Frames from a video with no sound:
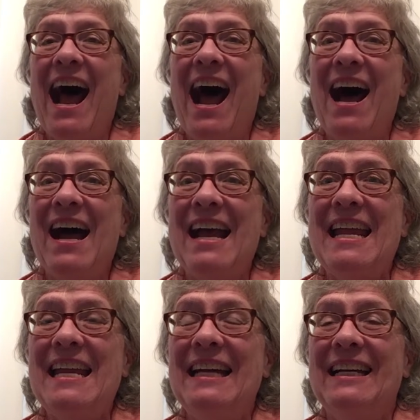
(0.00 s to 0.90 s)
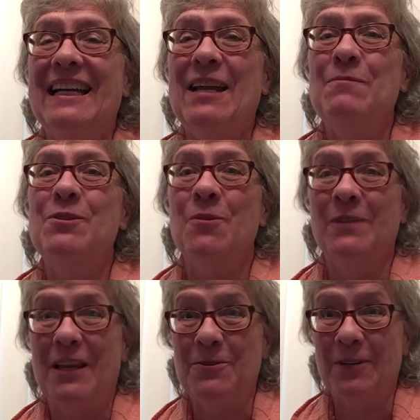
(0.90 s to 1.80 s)
I am so
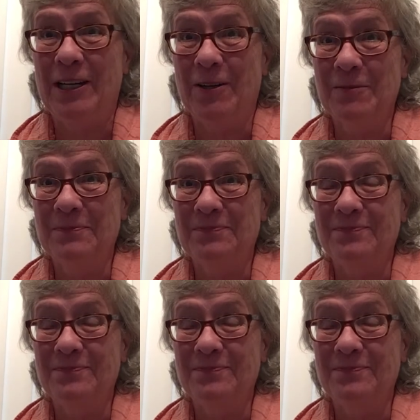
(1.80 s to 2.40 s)
glad you're here.